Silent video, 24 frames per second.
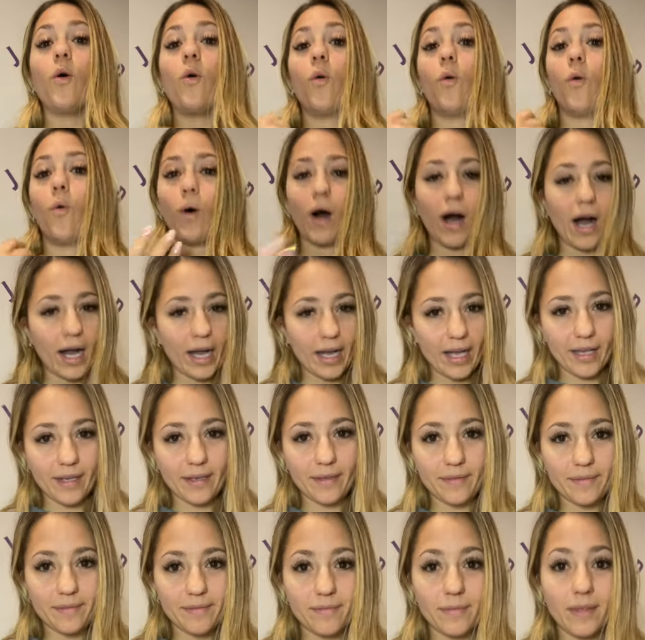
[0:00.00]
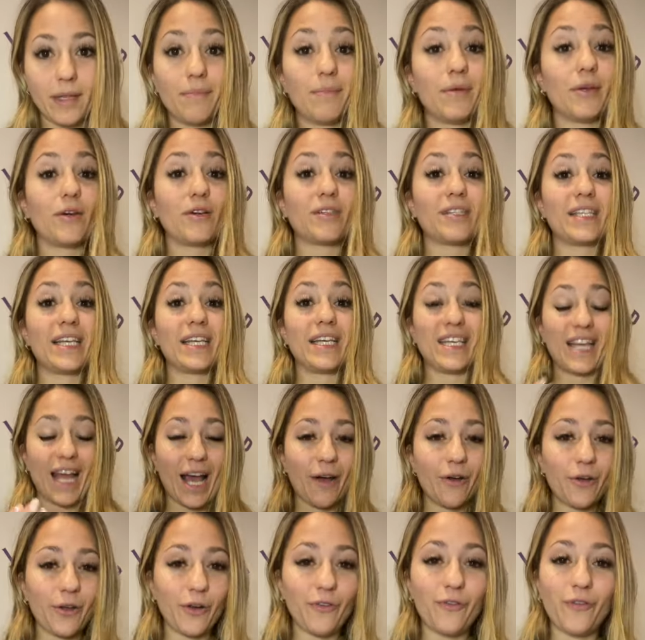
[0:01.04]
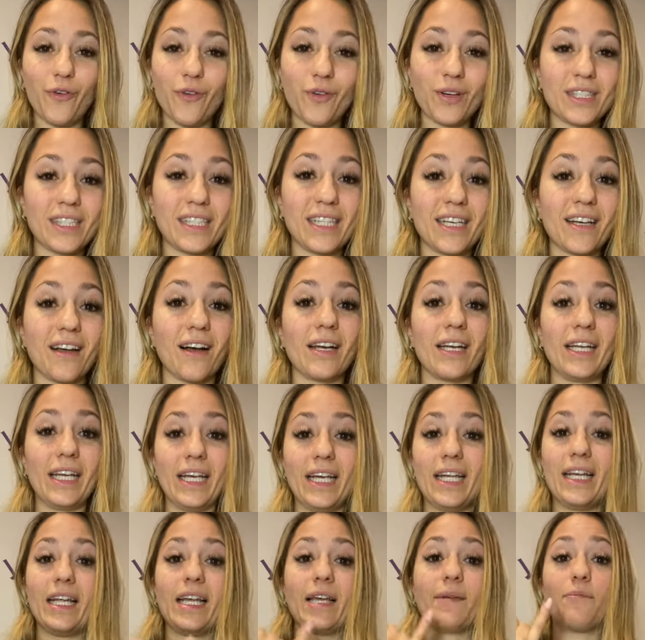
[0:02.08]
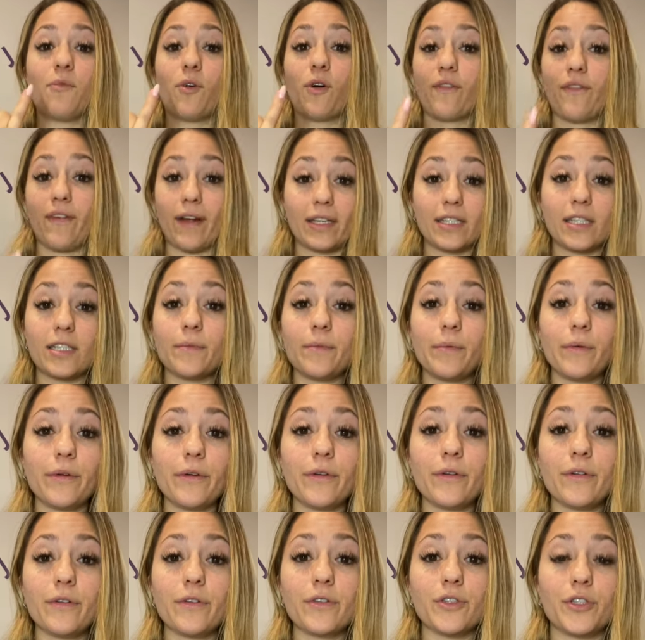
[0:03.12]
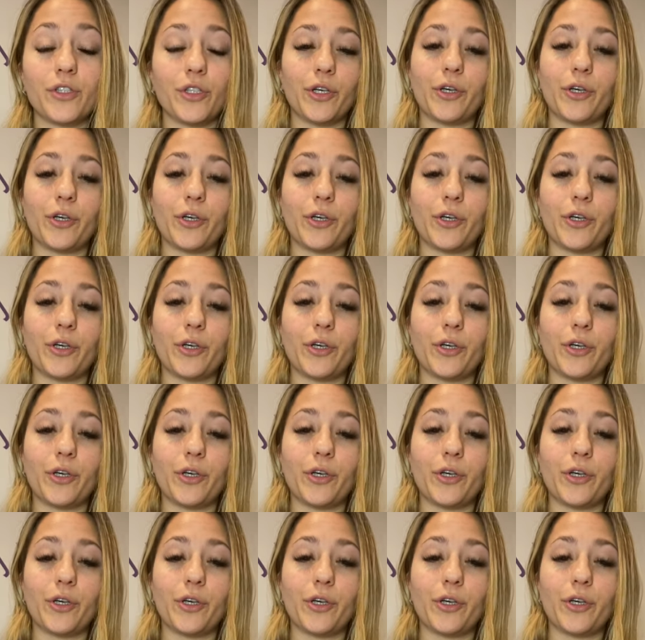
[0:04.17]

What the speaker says: Why? Because now you're focusing on eating more vegetables.